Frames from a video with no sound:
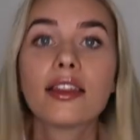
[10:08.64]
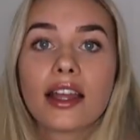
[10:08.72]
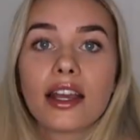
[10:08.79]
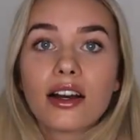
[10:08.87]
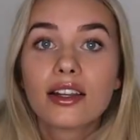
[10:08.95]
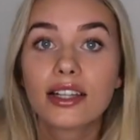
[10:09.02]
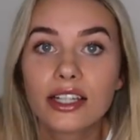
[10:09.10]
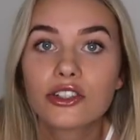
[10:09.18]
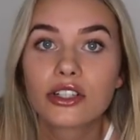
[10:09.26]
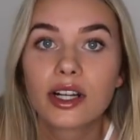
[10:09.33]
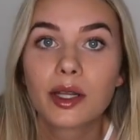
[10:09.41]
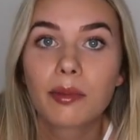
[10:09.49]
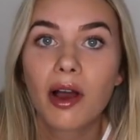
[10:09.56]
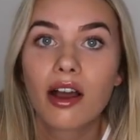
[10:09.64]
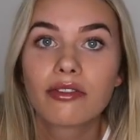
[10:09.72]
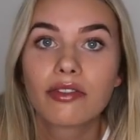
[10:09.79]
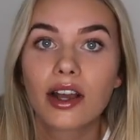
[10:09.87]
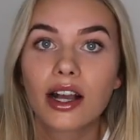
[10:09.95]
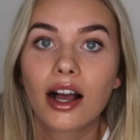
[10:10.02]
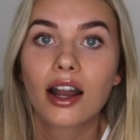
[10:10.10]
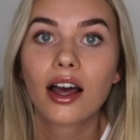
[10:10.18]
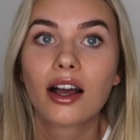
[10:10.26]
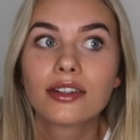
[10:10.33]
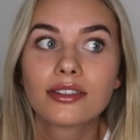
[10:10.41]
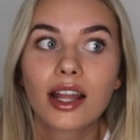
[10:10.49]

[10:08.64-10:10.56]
And they are literally the perfect color.